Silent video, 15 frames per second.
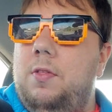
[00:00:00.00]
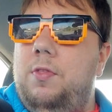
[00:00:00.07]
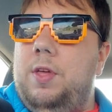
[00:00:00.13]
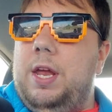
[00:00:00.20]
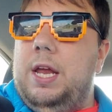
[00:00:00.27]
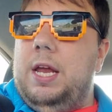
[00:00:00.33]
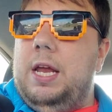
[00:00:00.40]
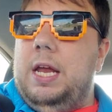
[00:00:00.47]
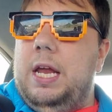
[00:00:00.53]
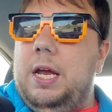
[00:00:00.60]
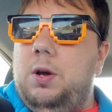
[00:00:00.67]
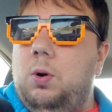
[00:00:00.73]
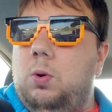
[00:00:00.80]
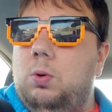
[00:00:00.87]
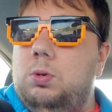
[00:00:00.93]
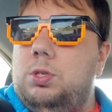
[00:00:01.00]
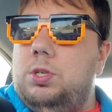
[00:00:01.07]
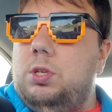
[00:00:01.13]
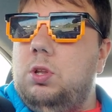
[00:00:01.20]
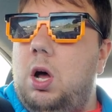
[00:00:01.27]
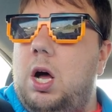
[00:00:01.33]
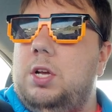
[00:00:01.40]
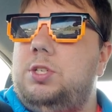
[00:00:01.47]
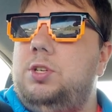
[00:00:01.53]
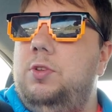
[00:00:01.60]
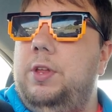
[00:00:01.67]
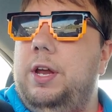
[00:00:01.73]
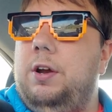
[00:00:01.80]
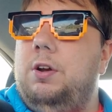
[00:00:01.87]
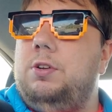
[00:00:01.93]
the Eagles lost to
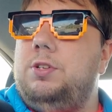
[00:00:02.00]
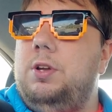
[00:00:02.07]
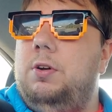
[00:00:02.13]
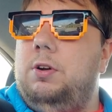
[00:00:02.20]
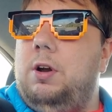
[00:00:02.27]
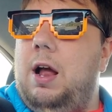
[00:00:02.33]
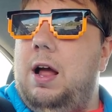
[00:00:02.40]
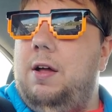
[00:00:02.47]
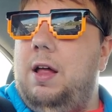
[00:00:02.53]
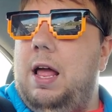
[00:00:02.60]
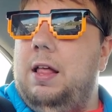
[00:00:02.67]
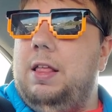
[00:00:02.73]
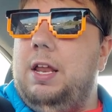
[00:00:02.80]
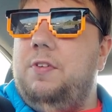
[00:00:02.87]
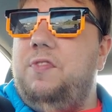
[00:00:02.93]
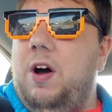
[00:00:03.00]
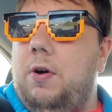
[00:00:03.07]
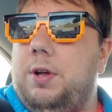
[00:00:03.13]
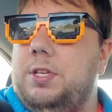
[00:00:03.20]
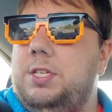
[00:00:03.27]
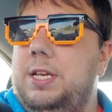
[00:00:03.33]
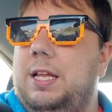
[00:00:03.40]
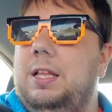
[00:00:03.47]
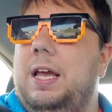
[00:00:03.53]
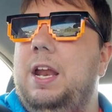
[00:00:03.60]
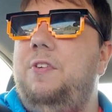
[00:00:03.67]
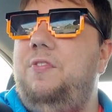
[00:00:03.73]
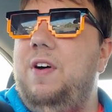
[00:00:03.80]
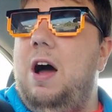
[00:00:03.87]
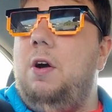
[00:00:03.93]
the Atlanta Falcons. The
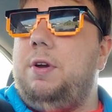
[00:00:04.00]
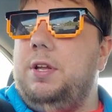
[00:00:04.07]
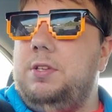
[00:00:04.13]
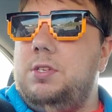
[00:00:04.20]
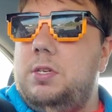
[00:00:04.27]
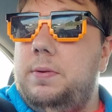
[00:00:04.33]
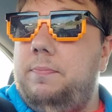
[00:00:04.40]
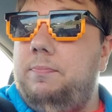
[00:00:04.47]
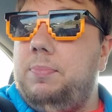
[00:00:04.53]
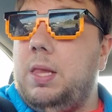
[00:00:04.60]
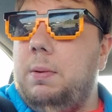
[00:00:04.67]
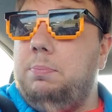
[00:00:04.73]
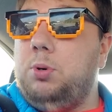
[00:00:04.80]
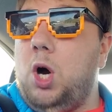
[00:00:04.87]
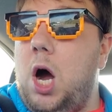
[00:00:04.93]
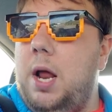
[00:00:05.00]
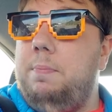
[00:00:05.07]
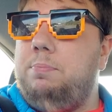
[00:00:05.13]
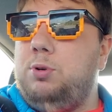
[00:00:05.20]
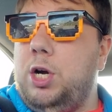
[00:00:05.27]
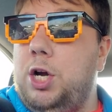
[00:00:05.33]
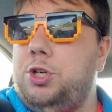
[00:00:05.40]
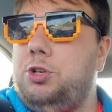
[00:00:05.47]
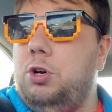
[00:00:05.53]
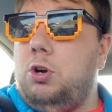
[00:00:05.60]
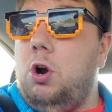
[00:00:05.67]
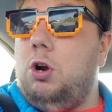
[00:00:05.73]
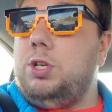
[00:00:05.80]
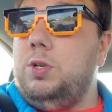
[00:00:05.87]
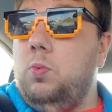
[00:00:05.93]
Atlanta Falcons brought pressure on
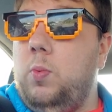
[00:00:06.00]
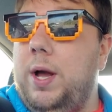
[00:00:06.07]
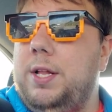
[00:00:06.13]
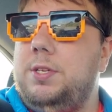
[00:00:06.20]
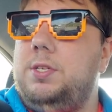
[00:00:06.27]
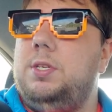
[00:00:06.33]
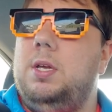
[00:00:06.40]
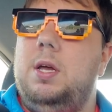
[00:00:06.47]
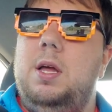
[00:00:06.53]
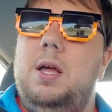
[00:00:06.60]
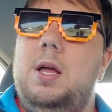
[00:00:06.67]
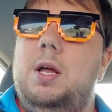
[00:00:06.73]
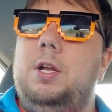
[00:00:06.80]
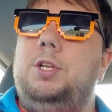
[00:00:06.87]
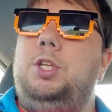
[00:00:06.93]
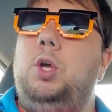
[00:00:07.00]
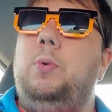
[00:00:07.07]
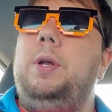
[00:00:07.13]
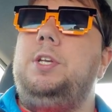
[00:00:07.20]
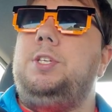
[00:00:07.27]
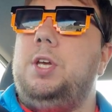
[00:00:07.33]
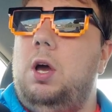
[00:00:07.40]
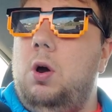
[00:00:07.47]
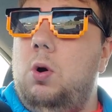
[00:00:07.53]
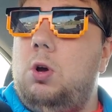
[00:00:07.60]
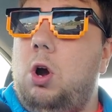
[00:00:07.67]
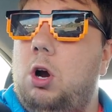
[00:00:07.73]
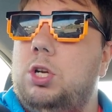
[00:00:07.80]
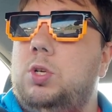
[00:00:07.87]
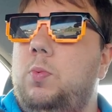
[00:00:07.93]
Carson Wentz. Doing so,
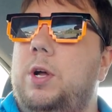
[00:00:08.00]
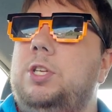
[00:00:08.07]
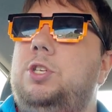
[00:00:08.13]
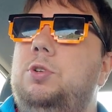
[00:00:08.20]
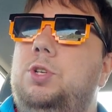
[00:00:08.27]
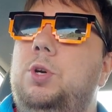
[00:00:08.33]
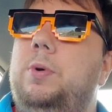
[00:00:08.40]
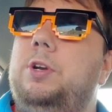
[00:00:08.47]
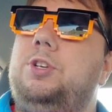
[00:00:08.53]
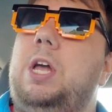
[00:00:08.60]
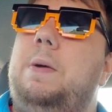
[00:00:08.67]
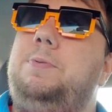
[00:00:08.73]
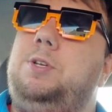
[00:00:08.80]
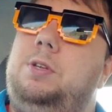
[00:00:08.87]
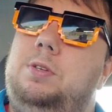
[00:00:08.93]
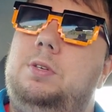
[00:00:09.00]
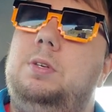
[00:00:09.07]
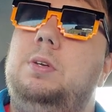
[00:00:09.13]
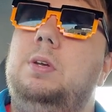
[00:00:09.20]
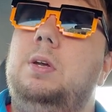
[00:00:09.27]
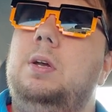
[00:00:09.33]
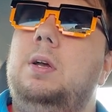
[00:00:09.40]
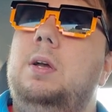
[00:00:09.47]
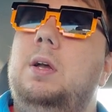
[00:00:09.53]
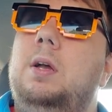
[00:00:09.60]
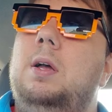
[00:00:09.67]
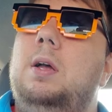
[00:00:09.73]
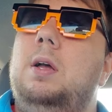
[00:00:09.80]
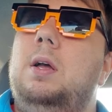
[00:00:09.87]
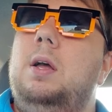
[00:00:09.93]
Carson Wentz threw two interceptions.
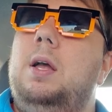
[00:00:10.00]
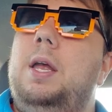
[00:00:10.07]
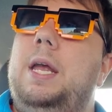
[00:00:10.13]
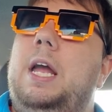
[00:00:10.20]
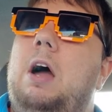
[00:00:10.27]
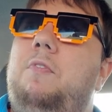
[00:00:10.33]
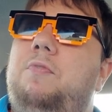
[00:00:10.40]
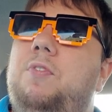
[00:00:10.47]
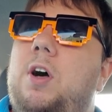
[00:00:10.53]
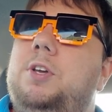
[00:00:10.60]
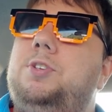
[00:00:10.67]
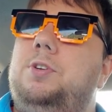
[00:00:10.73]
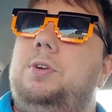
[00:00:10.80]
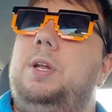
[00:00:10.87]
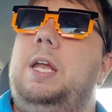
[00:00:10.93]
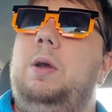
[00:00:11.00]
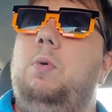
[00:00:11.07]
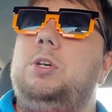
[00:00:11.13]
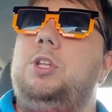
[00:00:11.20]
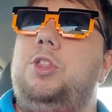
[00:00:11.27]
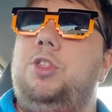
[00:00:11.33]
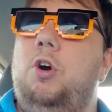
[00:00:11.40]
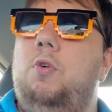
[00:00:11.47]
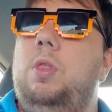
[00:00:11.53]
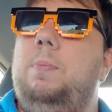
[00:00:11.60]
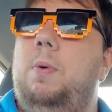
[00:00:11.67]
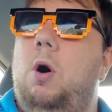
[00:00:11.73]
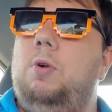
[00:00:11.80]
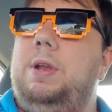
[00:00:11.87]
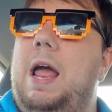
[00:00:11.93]
He got flustered. He wasn't throwing the
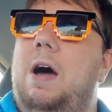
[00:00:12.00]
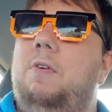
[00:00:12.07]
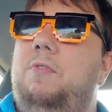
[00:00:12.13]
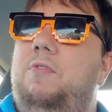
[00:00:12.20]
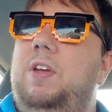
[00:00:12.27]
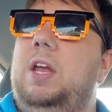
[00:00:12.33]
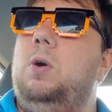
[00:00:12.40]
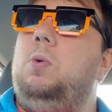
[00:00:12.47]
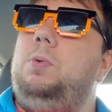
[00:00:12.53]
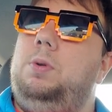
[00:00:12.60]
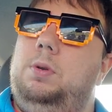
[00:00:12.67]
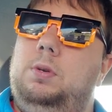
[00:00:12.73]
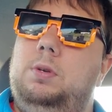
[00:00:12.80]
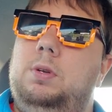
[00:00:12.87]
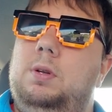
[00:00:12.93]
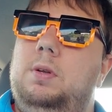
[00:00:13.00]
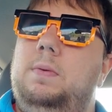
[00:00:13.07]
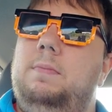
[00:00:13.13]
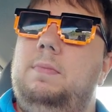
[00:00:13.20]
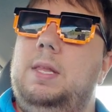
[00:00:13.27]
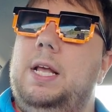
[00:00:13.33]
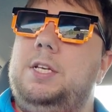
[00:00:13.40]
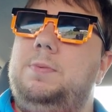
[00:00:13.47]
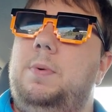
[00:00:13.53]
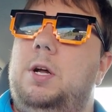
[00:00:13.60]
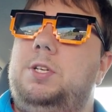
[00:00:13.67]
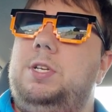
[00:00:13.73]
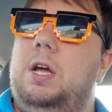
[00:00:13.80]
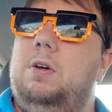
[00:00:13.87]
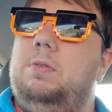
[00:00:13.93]
ball downfield as
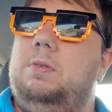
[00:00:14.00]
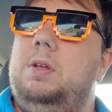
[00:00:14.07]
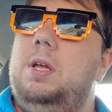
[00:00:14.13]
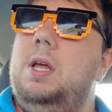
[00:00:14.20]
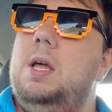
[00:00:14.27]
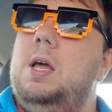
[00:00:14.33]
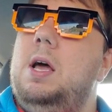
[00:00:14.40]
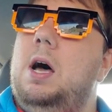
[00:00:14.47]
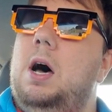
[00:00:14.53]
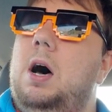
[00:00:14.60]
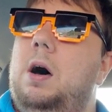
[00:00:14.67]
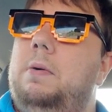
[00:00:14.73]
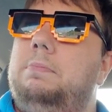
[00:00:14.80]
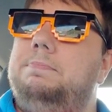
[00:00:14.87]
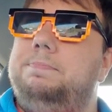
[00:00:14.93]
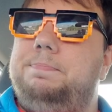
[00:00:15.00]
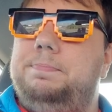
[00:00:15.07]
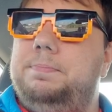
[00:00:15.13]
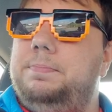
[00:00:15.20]
much. Now, and